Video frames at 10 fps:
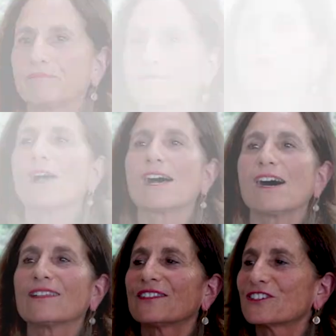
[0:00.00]

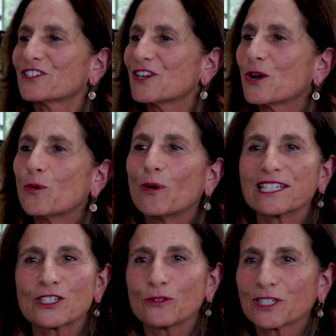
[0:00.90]
Well, there's no
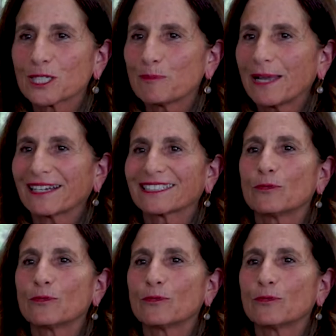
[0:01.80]
what to expect.